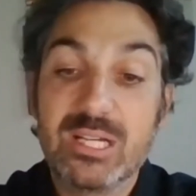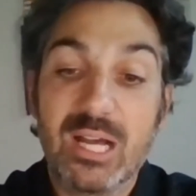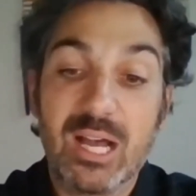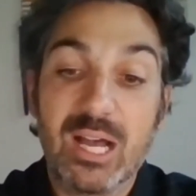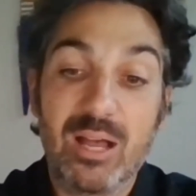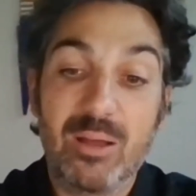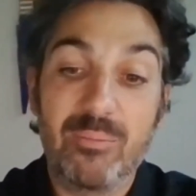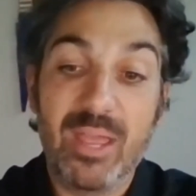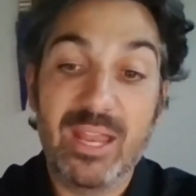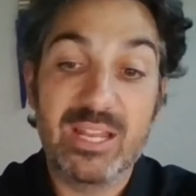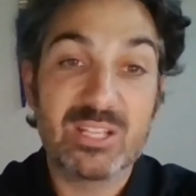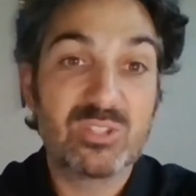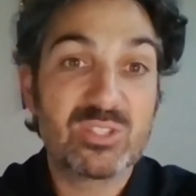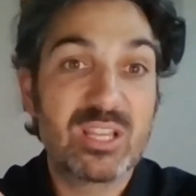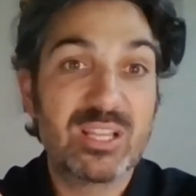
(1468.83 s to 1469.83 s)
um, and
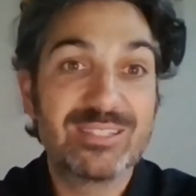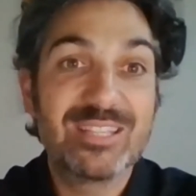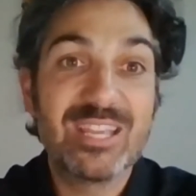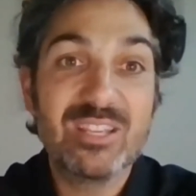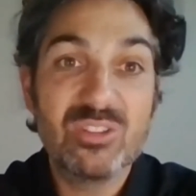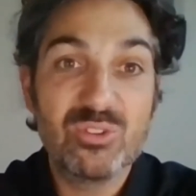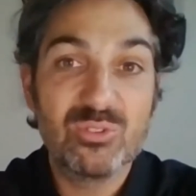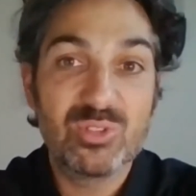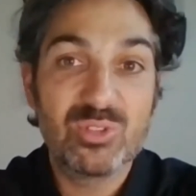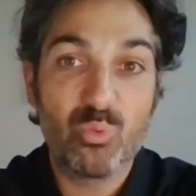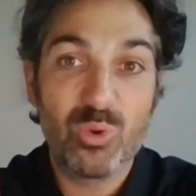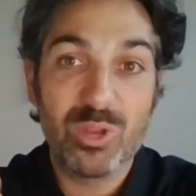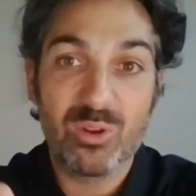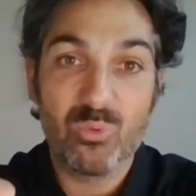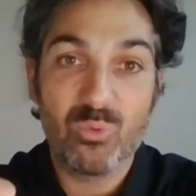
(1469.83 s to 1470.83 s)
it's continued to
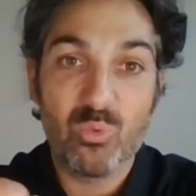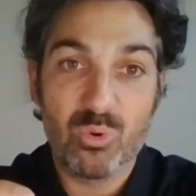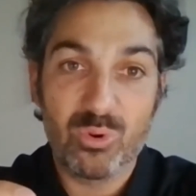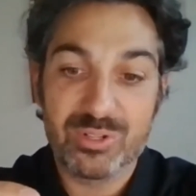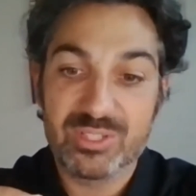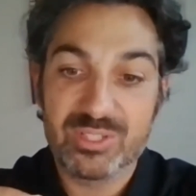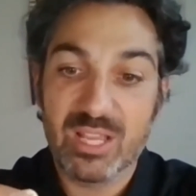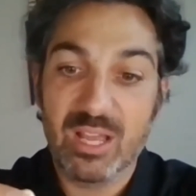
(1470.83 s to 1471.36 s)
win awards.